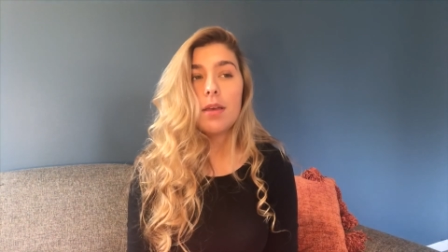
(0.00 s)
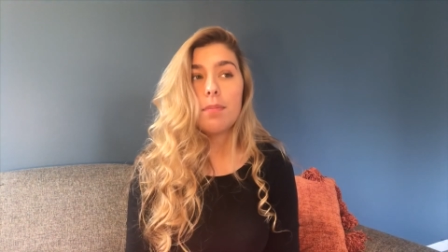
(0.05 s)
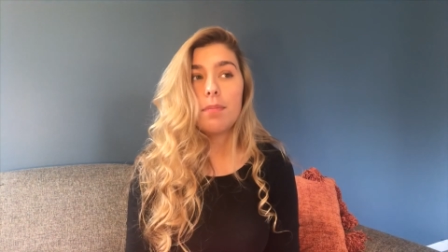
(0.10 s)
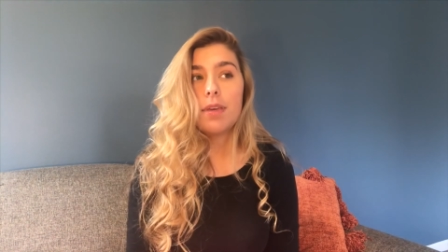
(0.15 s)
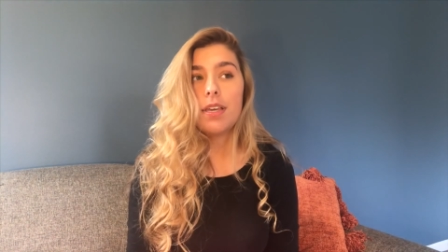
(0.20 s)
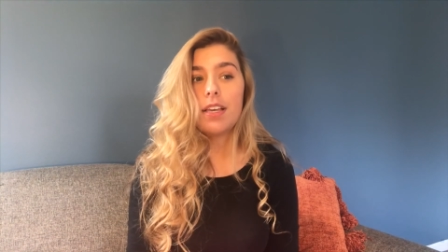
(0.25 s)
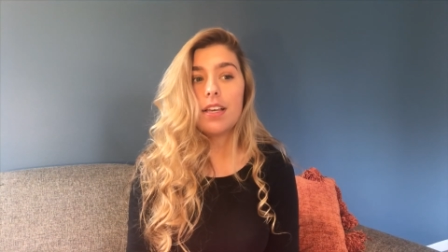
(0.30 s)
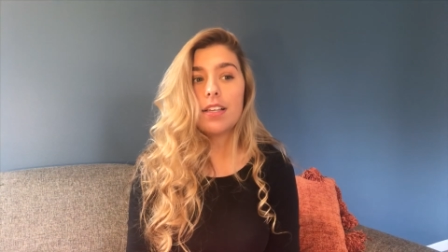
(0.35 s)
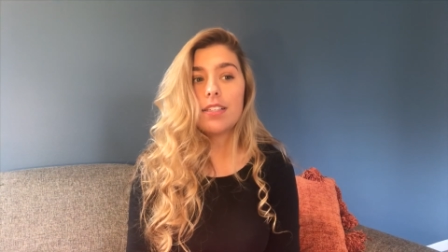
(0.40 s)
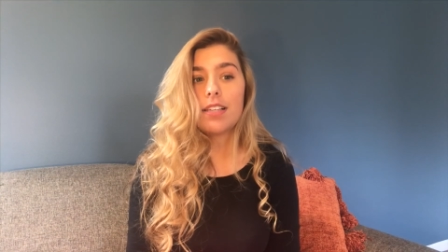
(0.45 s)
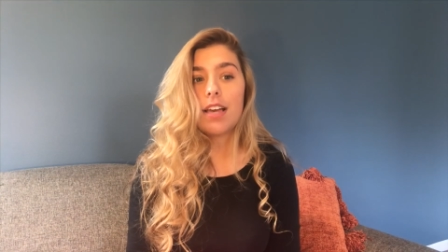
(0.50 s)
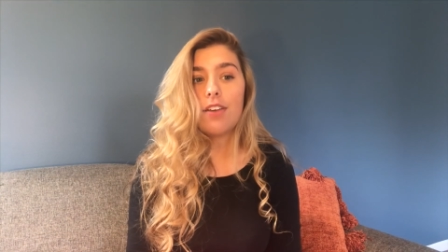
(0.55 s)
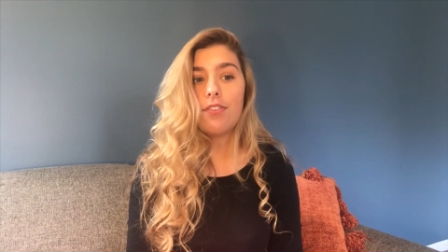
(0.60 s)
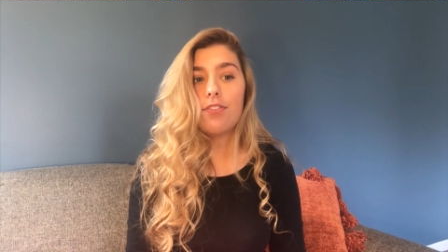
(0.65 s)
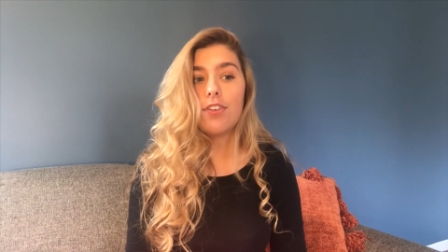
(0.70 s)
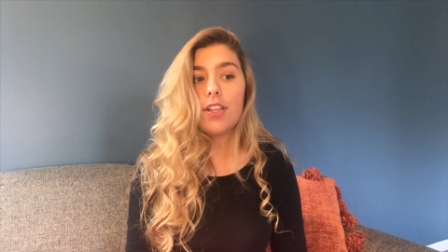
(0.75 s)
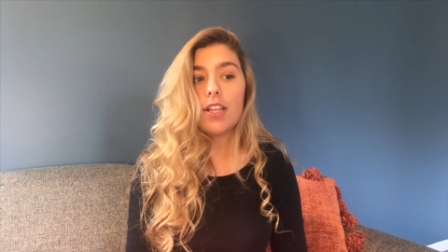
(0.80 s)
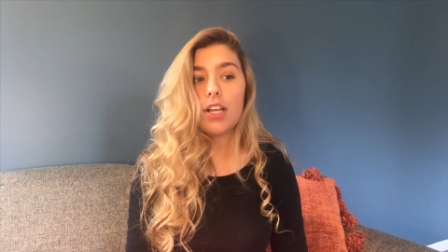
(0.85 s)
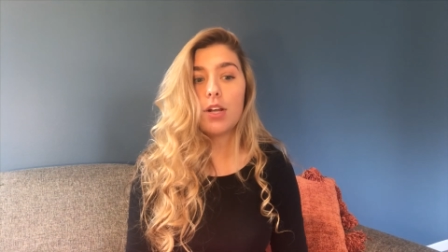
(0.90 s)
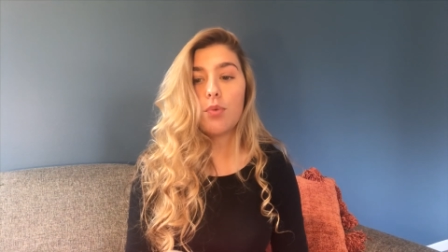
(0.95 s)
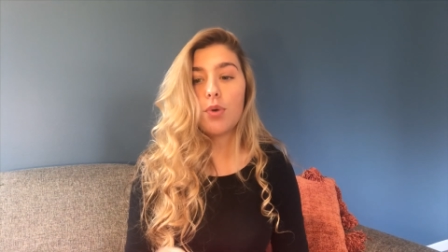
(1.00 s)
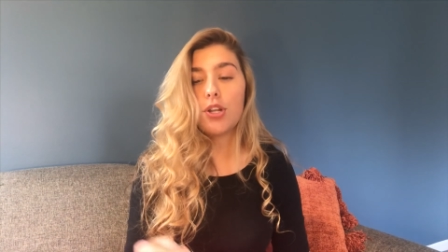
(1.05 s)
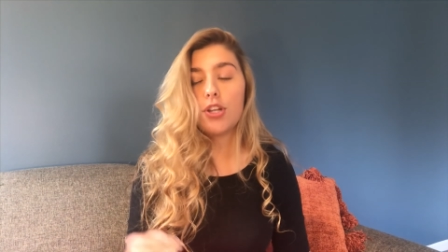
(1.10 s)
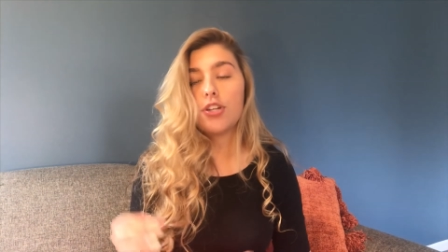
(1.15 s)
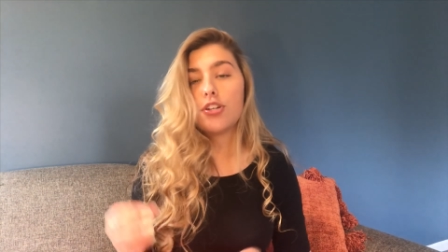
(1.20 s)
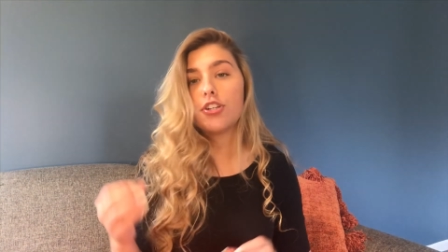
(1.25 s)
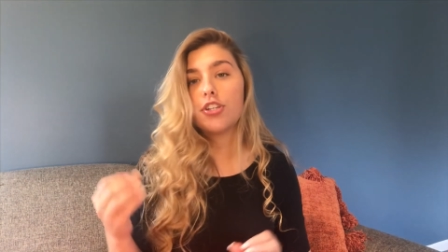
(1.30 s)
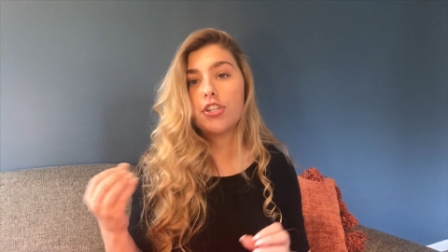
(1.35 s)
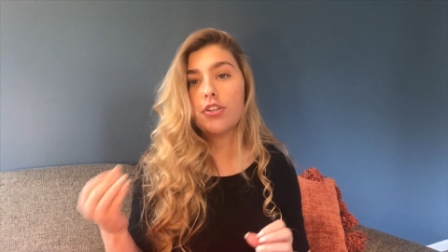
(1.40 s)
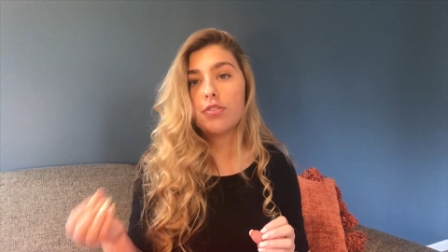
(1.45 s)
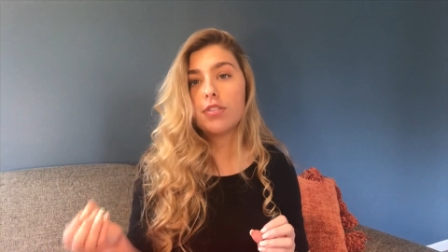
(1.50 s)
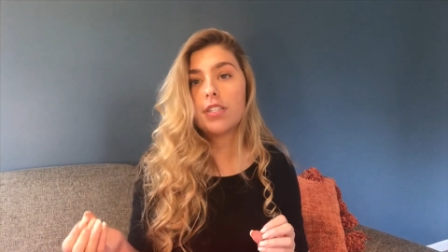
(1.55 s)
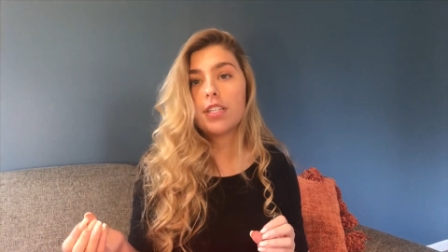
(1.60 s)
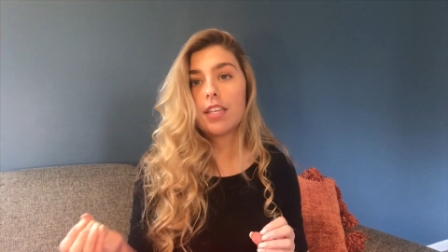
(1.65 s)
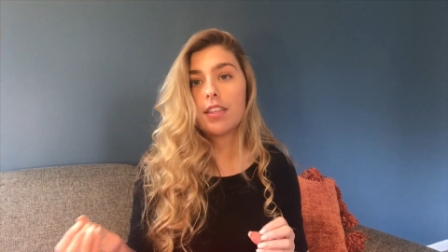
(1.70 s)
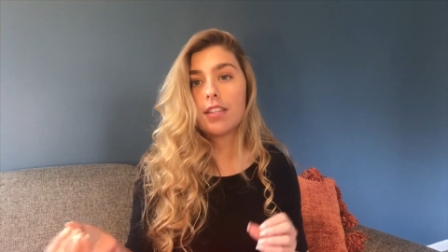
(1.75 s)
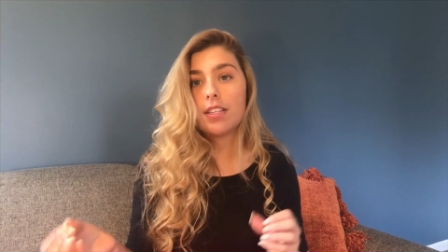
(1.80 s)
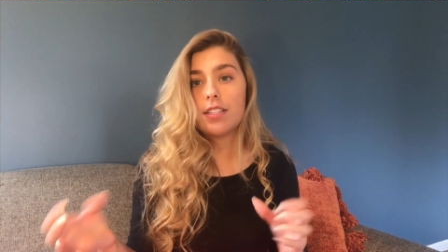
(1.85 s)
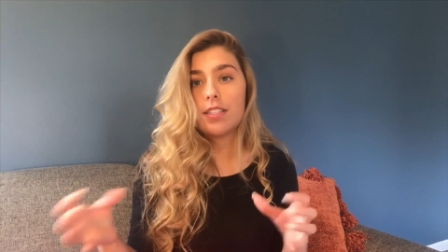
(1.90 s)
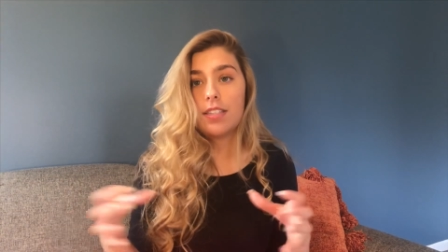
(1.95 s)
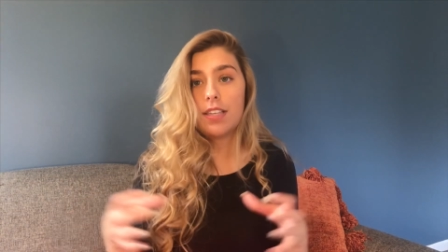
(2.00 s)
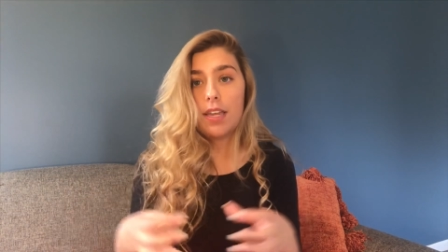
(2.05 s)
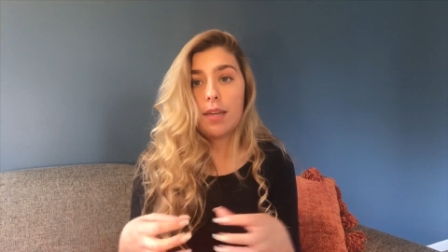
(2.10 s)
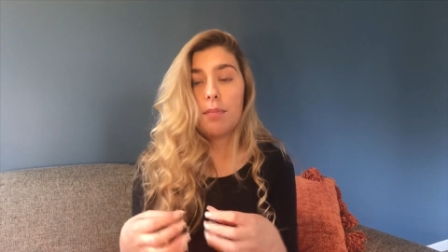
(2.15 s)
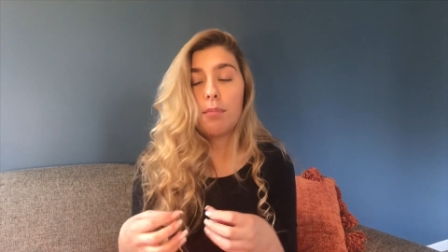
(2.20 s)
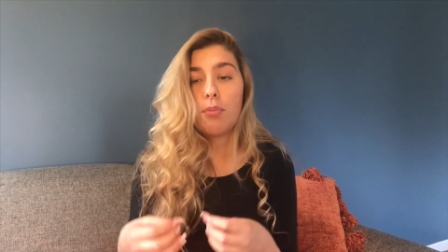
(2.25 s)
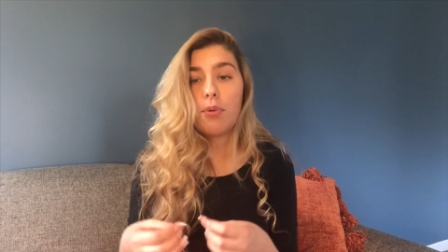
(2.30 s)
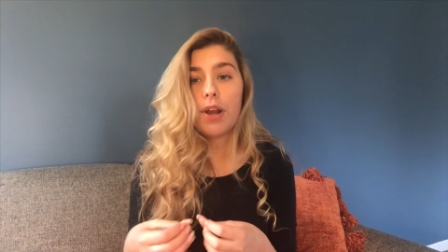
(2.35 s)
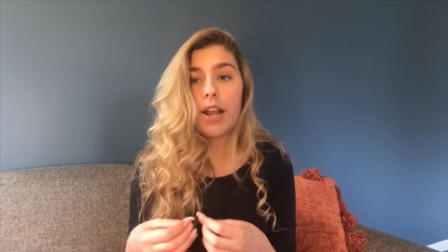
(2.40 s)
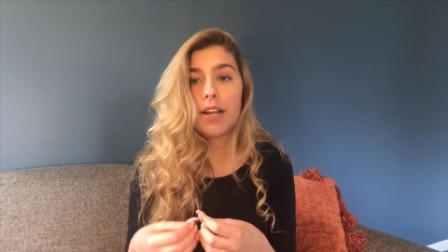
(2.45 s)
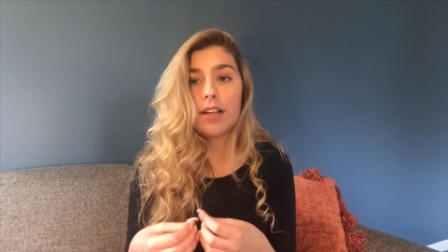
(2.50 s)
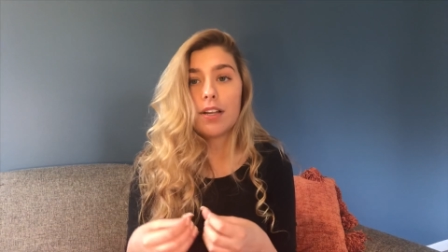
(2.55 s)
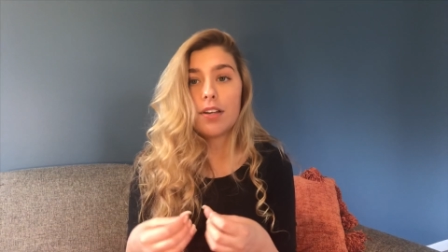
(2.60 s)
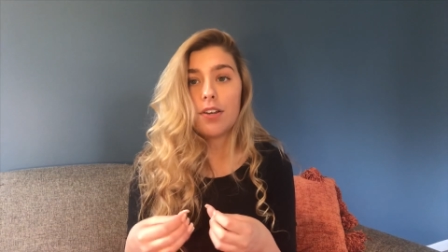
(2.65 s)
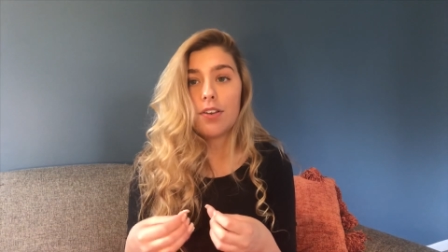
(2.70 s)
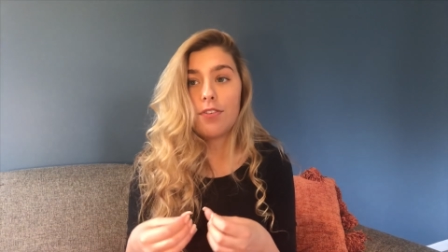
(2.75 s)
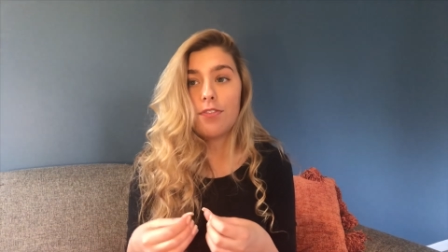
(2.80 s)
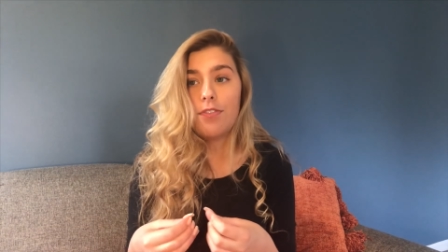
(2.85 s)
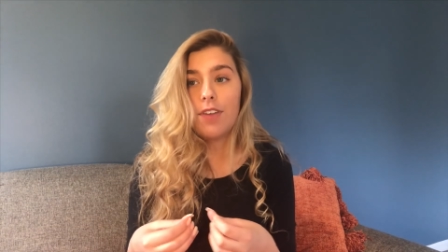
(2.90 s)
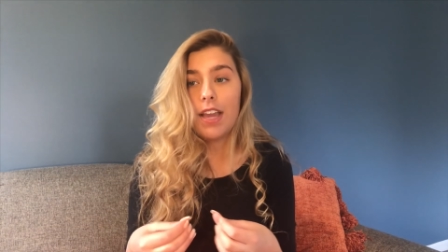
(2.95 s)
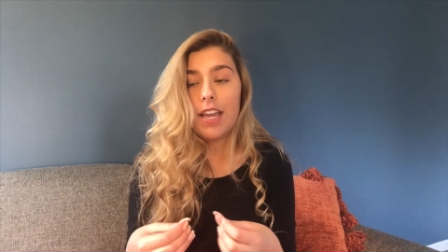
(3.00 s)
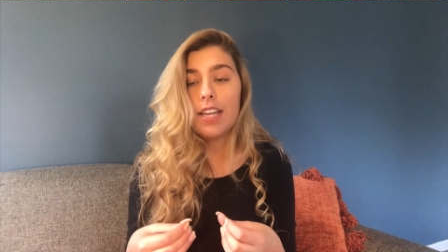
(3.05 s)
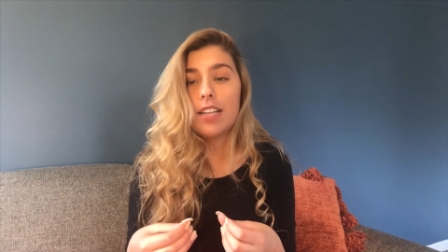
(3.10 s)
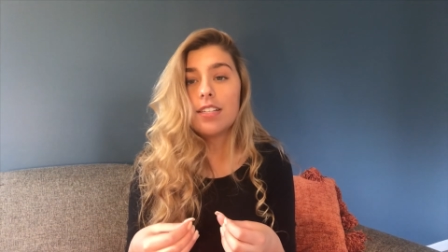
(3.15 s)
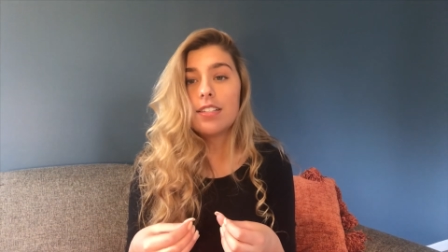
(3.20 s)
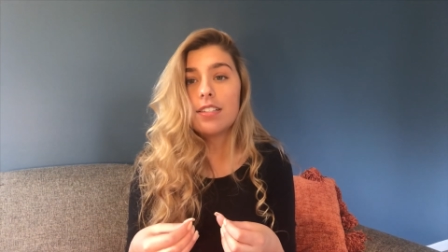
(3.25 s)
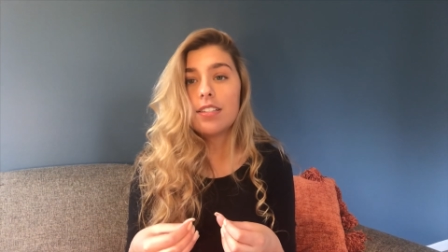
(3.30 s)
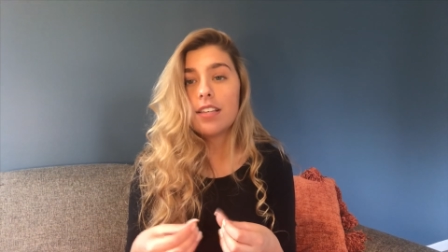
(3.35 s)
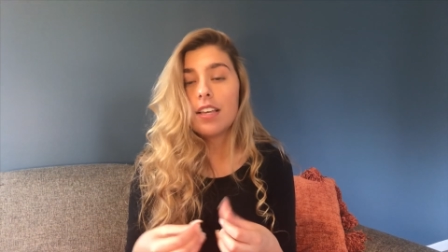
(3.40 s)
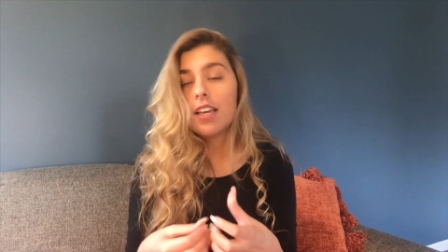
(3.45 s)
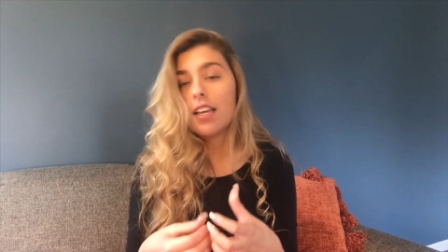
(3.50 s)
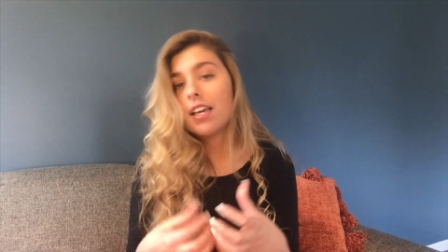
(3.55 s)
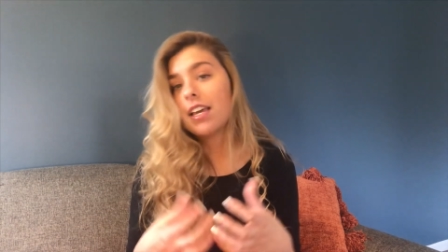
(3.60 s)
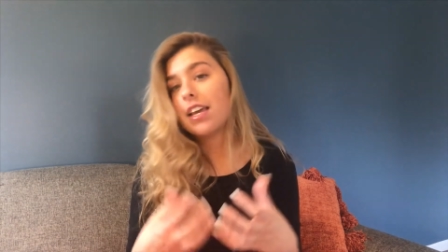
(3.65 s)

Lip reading: because I feel like when you're using the same brand on your face,